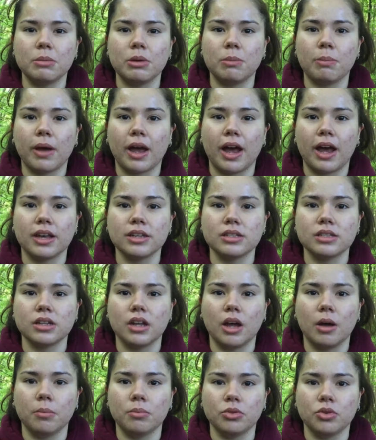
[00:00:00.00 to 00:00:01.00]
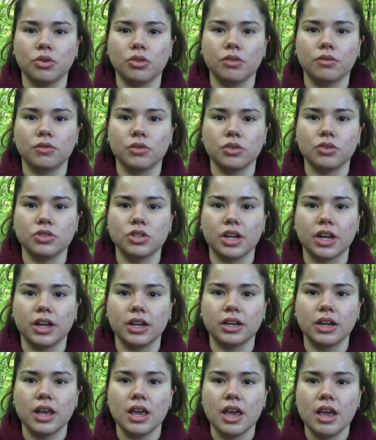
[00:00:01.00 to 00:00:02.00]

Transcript: can be passed up through the food chain.